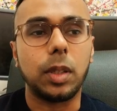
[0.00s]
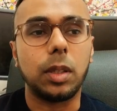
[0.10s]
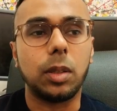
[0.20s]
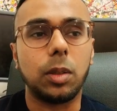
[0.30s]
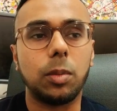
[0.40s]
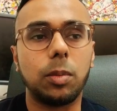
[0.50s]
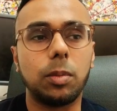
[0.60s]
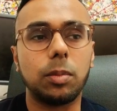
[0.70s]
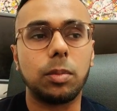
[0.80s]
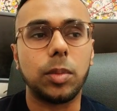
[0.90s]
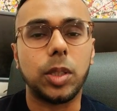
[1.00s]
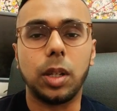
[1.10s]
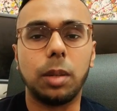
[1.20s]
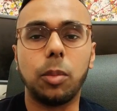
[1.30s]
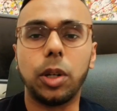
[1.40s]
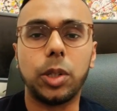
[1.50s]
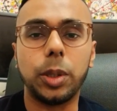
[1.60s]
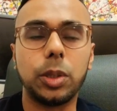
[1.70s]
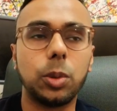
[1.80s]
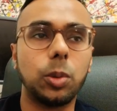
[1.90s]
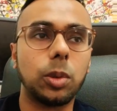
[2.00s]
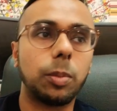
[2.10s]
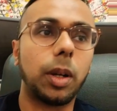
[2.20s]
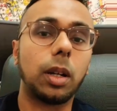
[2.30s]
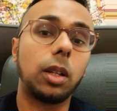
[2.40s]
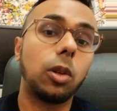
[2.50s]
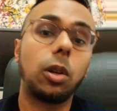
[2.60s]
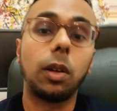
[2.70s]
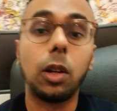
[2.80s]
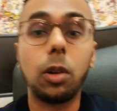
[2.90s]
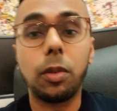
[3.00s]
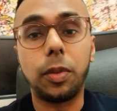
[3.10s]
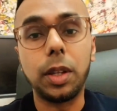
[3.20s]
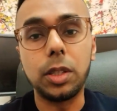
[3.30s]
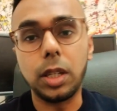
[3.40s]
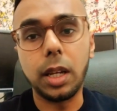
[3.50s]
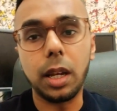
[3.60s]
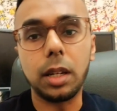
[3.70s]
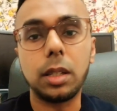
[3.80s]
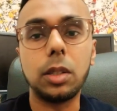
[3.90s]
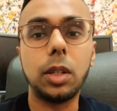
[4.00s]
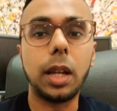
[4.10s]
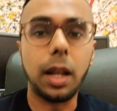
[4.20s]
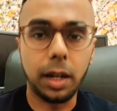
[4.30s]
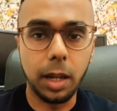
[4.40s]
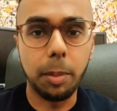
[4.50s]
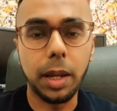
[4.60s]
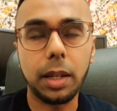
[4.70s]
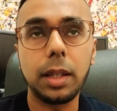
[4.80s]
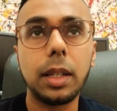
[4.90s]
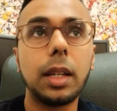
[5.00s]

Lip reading: you know, certain monitoring tools. But a lot of things you can claim back.